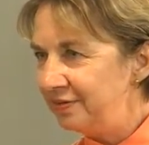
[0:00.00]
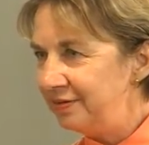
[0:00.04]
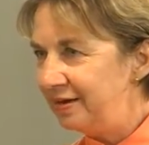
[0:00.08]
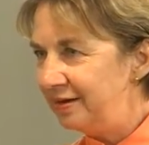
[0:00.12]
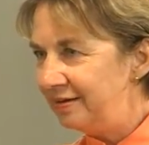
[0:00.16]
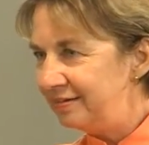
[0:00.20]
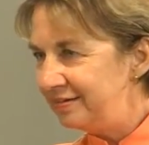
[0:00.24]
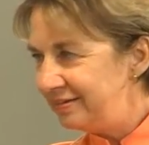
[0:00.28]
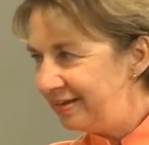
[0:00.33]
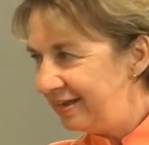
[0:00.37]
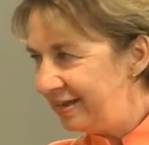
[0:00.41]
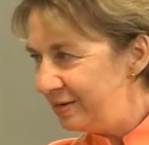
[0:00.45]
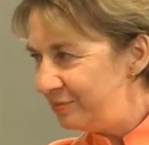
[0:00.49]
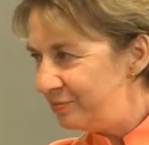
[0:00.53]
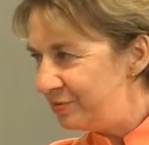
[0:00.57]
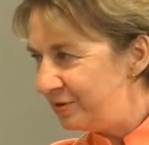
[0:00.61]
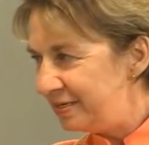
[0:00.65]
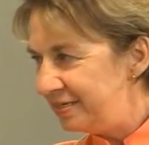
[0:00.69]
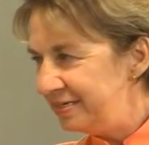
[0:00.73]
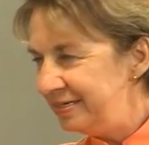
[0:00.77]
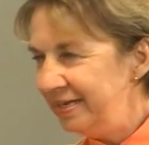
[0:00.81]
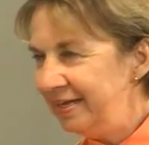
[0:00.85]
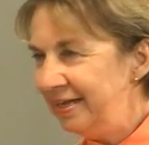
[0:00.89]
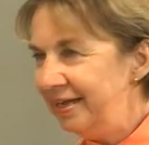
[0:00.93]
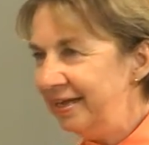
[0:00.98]
And now
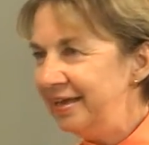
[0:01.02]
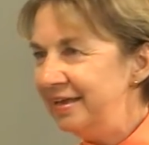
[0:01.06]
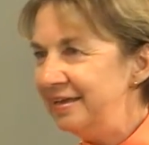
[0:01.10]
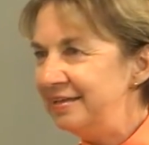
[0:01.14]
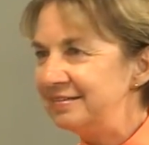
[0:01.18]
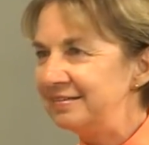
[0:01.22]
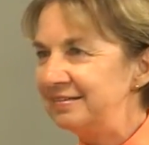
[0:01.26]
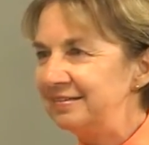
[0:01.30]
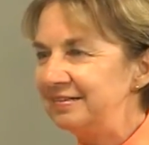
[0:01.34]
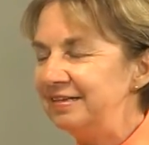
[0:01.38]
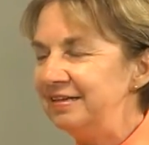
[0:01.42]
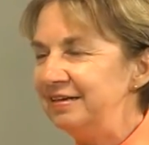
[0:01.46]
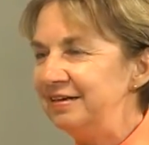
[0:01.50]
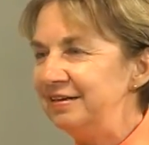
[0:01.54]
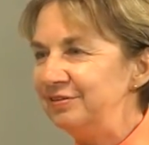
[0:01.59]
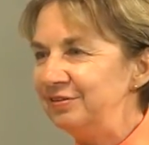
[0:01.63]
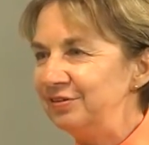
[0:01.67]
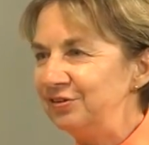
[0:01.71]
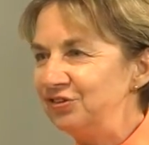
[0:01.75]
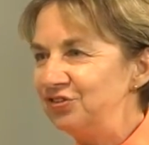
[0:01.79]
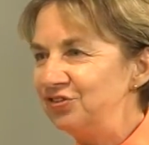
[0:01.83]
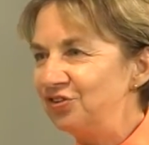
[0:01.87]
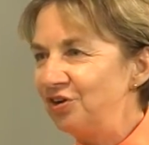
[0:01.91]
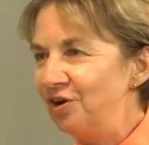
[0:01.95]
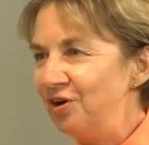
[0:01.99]
Taben is leading
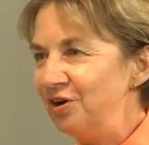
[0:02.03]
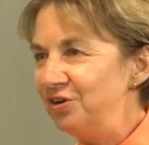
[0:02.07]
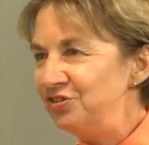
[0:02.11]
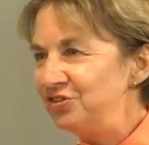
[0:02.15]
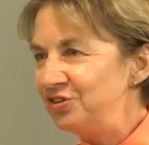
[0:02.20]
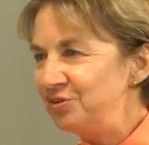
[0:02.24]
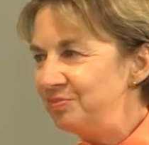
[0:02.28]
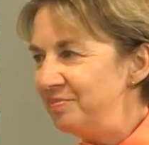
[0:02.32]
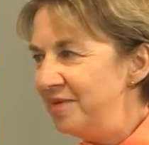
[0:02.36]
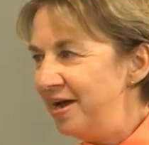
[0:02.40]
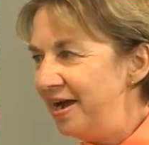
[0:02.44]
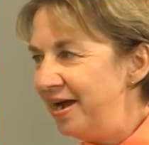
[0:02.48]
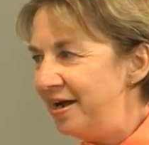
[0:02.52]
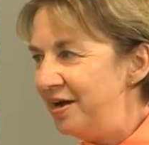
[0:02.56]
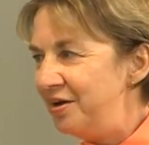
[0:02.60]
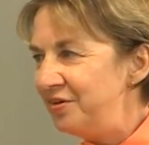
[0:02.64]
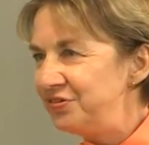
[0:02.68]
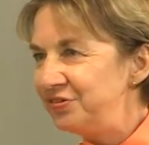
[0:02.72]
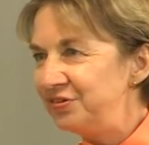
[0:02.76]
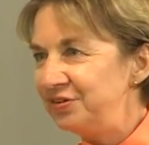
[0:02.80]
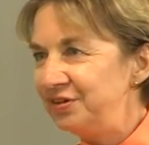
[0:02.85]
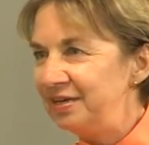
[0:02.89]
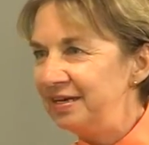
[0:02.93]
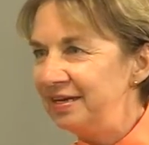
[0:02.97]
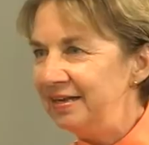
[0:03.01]
the charge in
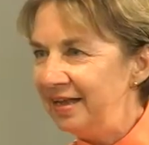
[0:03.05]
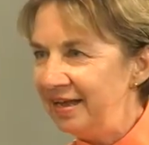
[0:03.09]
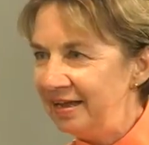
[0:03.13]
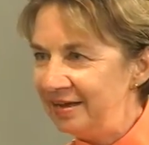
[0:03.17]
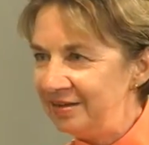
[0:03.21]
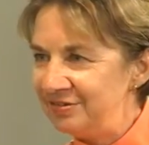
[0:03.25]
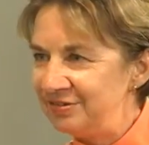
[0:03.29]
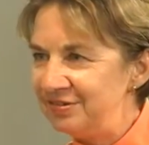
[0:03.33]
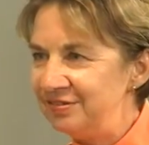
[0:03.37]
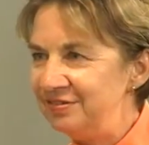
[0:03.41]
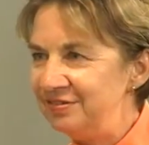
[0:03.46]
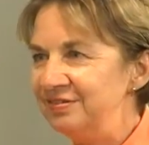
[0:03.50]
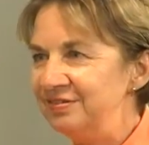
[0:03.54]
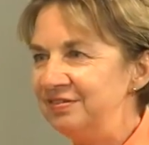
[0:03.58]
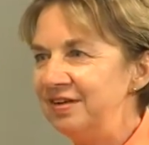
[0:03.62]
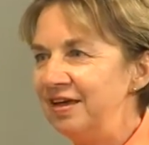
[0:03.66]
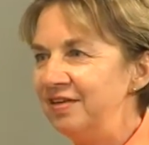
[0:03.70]
Mouse and has